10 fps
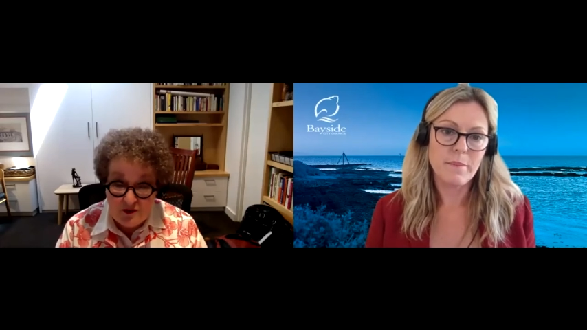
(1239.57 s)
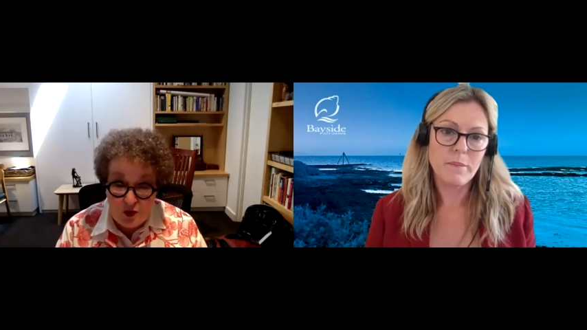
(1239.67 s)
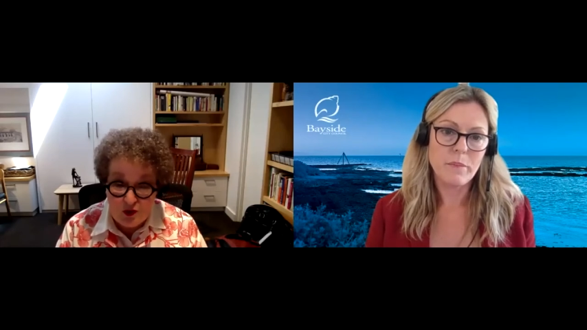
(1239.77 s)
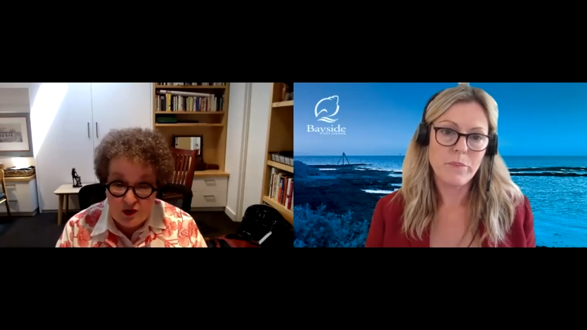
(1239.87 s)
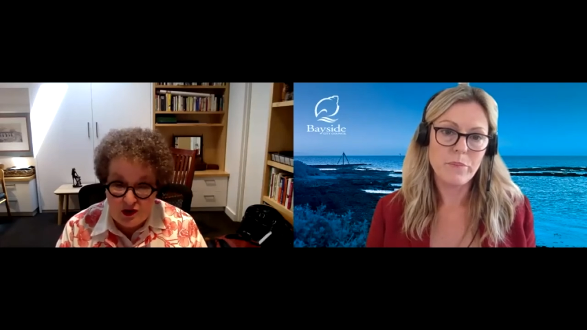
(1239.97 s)

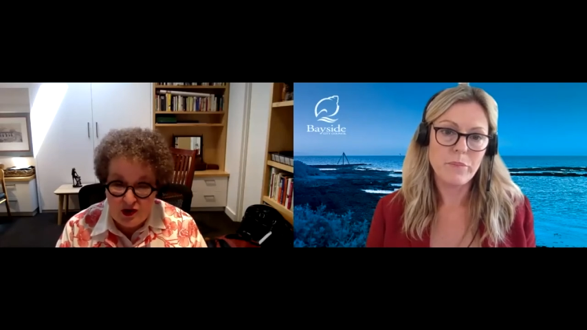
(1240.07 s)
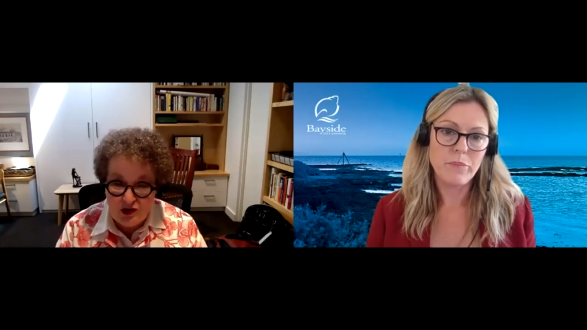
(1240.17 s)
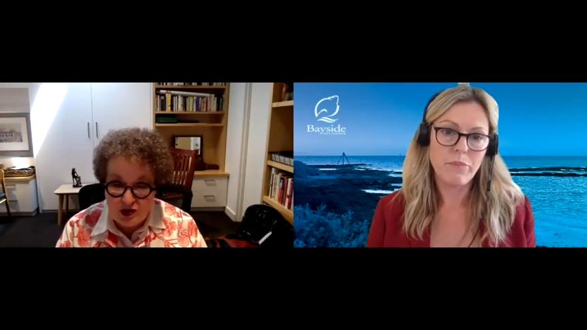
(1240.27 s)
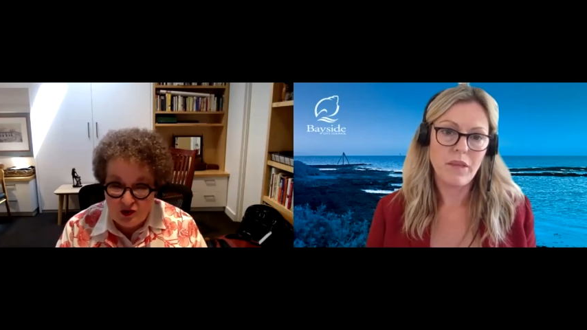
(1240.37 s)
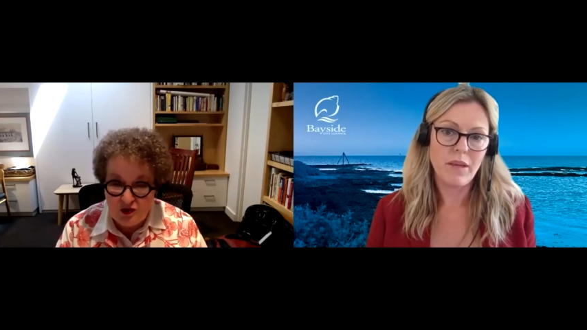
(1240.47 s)
Speaker 1: more than
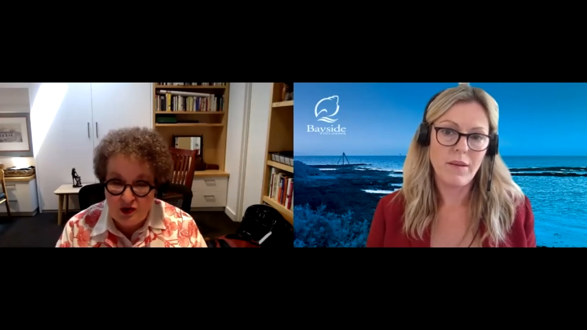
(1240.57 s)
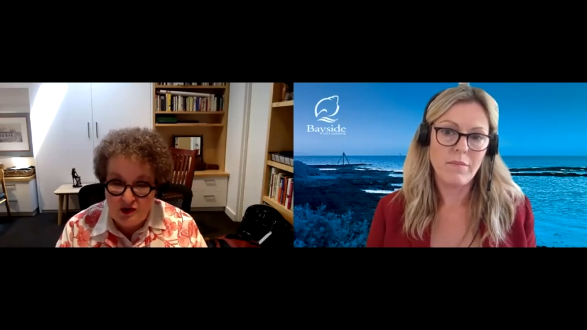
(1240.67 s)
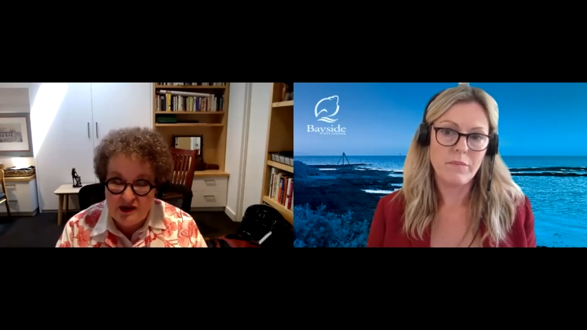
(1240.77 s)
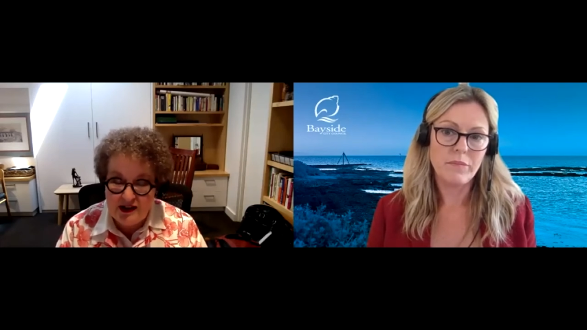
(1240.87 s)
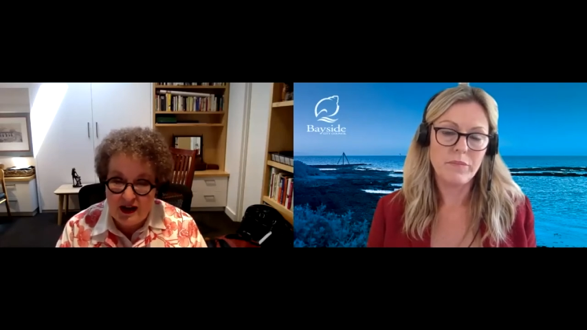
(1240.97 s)
usual
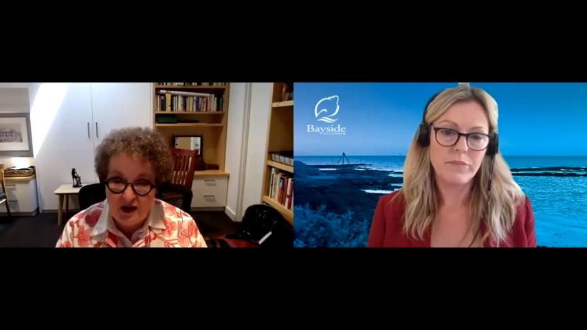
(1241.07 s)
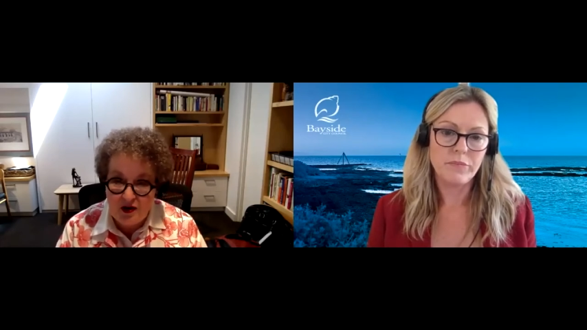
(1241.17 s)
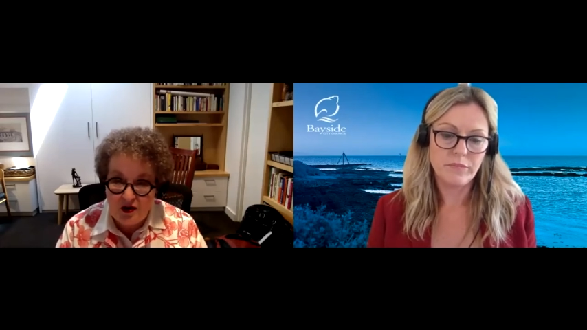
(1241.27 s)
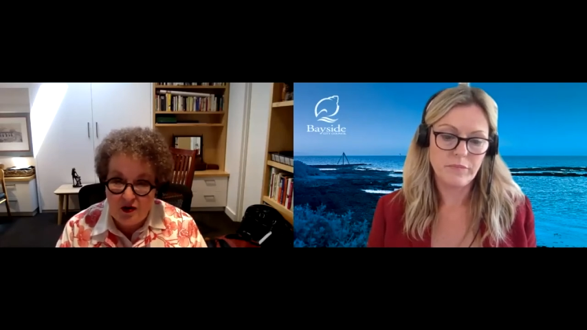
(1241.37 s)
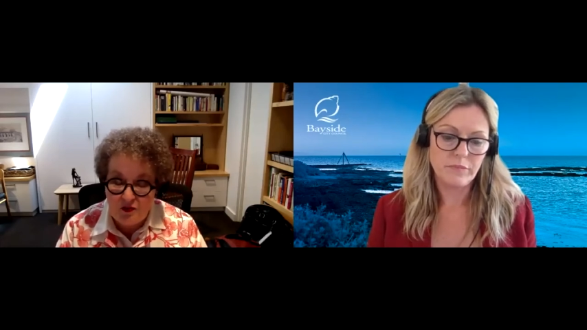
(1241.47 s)
using
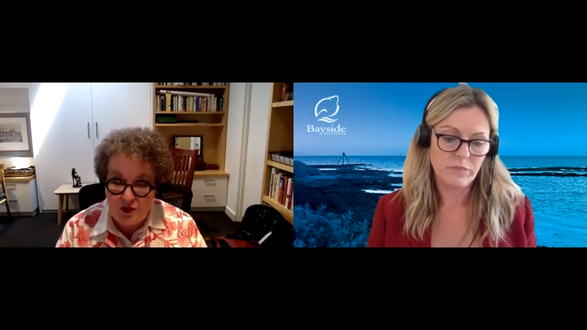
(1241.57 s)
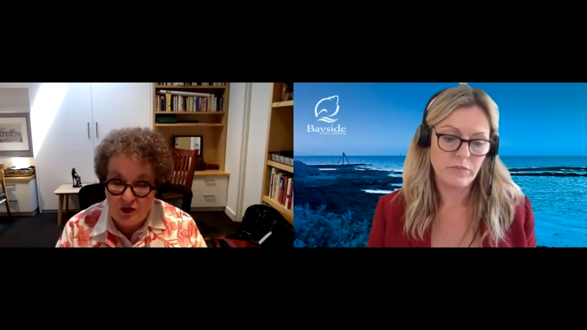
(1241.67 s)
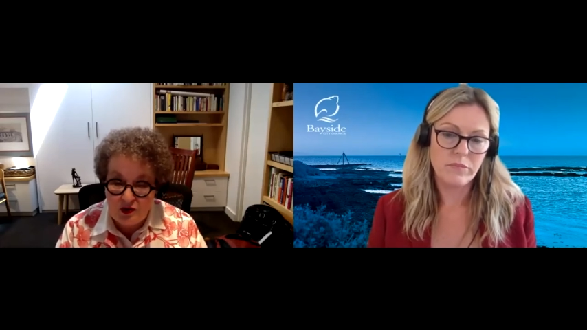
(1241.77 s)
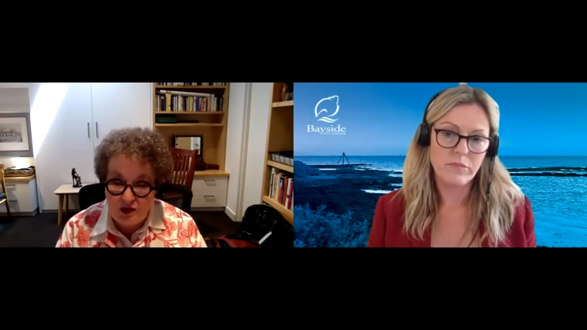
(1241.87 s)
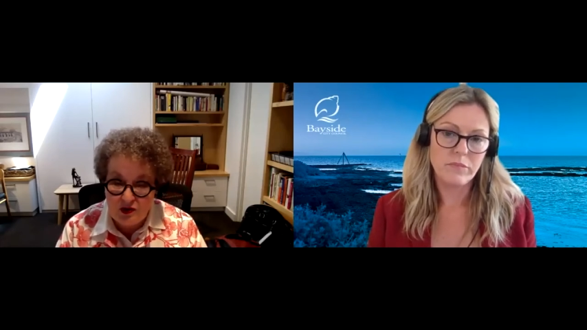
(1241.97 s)
alcohol more
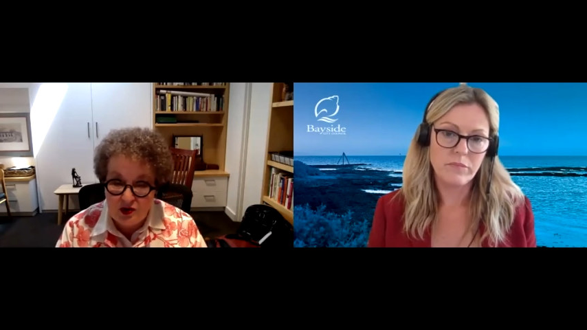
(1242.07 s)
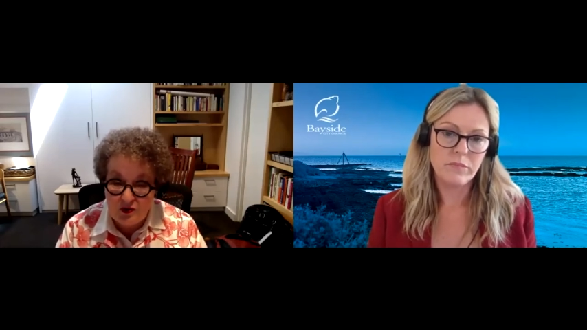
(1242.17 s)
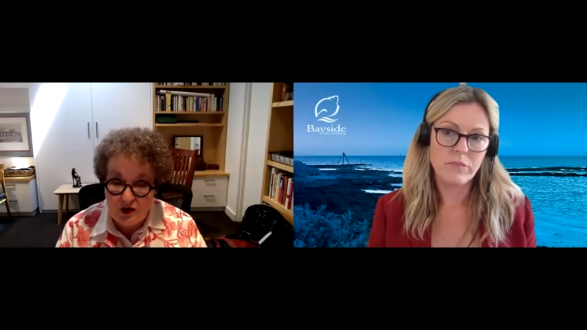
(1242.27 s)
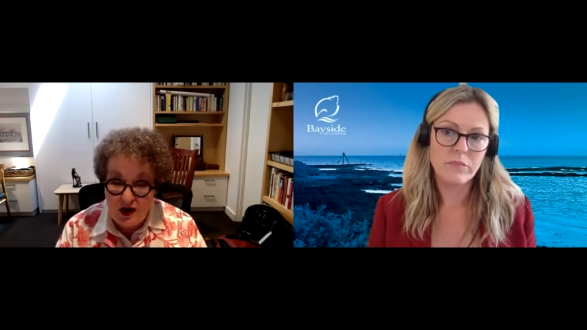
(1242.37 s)
than usual?